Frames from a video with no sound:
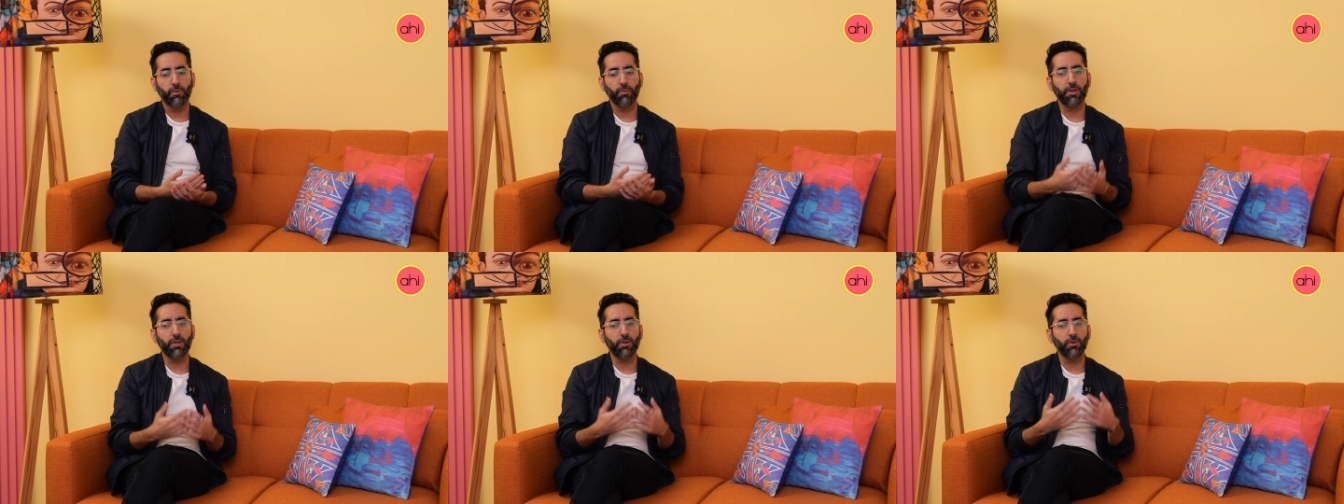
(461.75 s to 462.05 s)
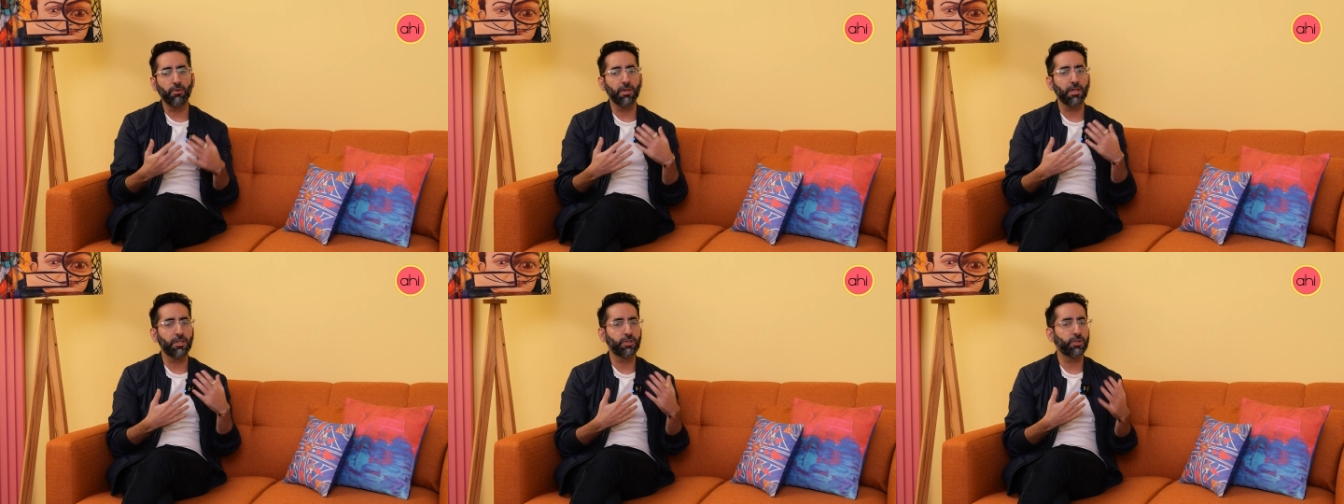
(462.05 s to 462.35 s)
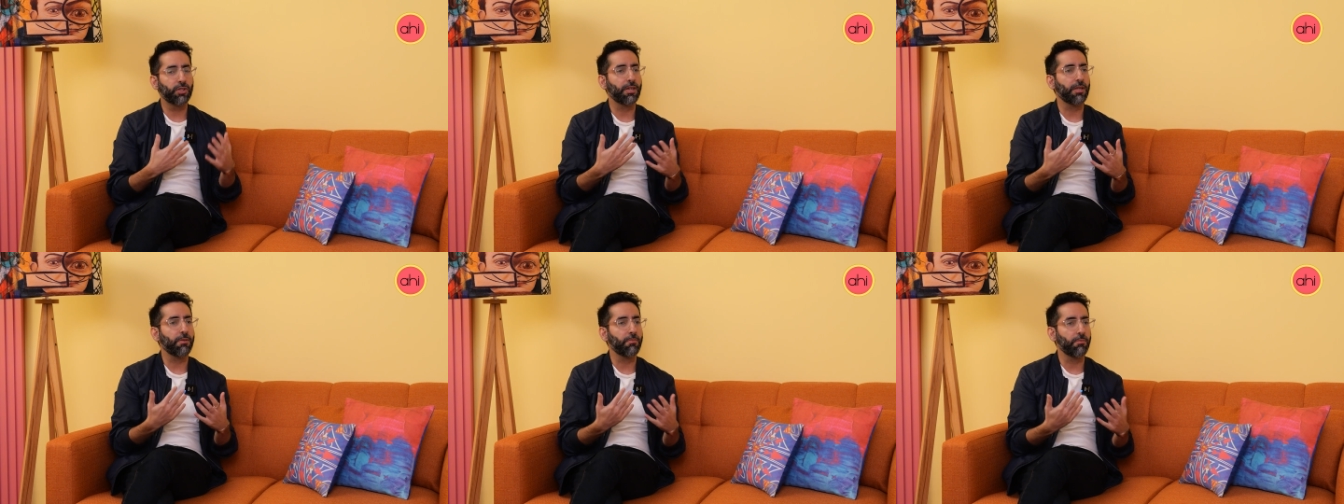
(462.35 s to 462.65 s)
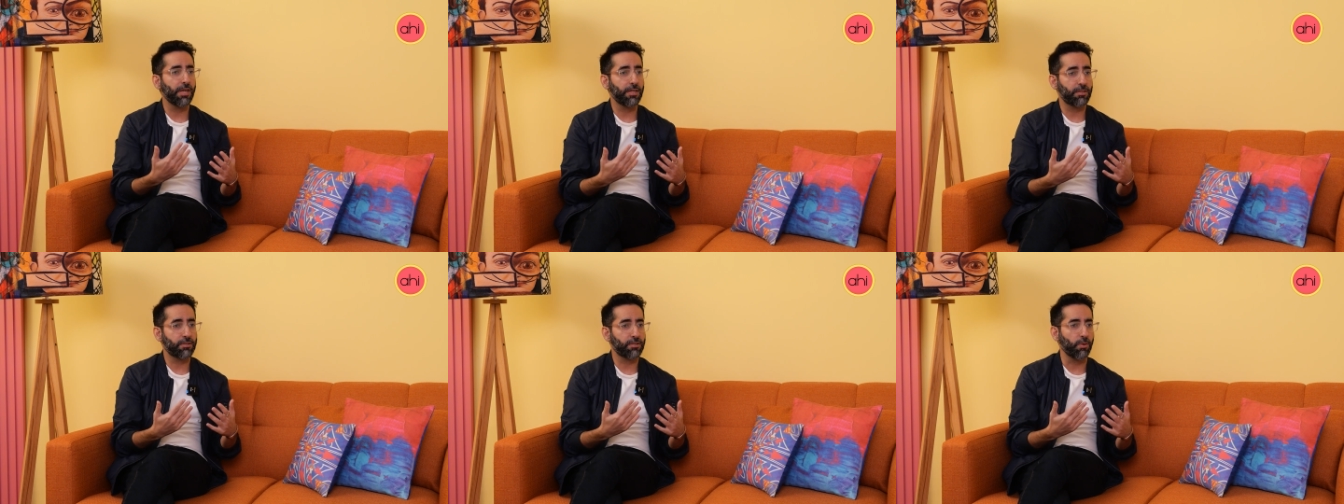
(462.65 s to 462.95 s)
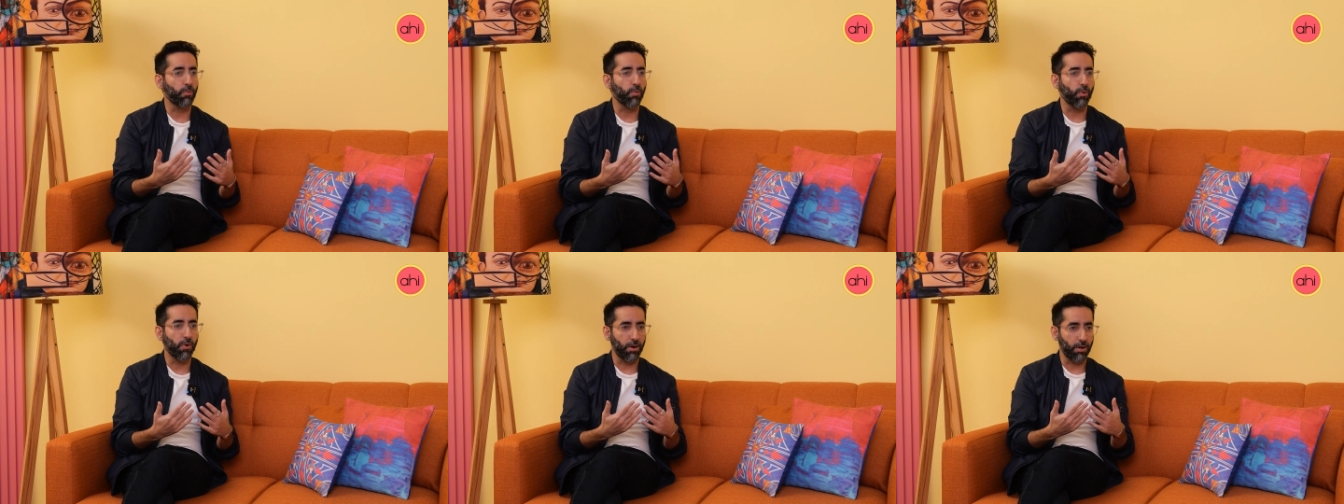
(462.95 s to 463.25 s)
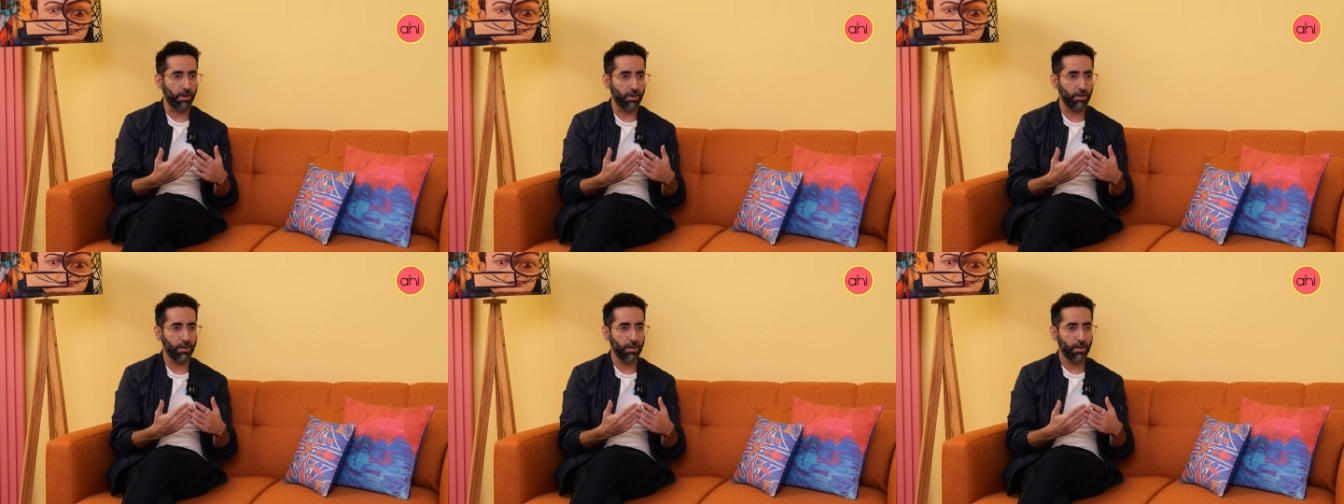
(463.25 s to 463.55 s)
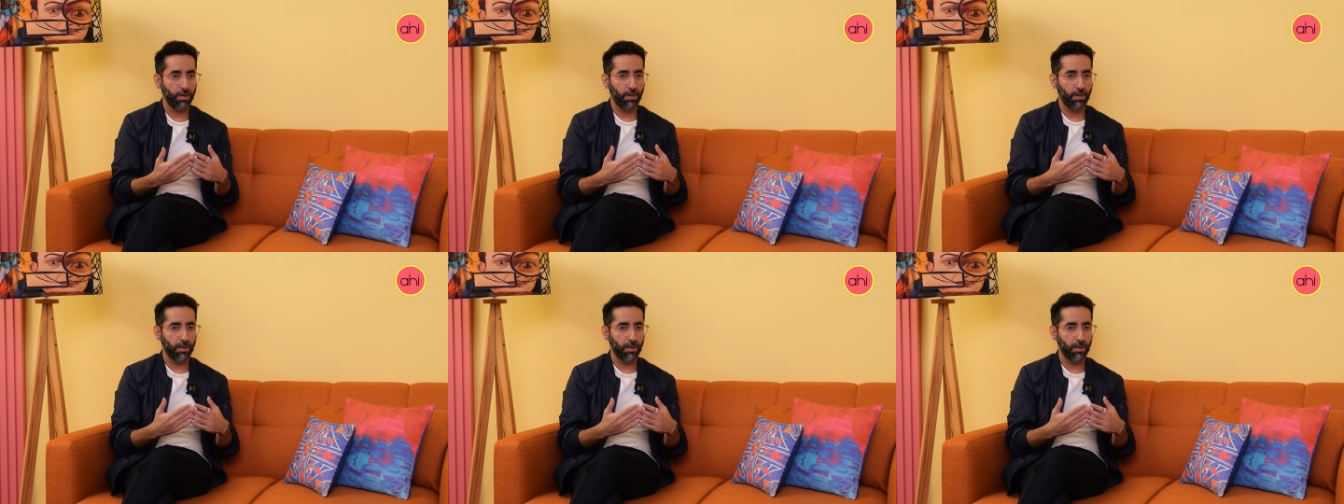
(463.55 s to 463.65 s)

when you initially meet someone,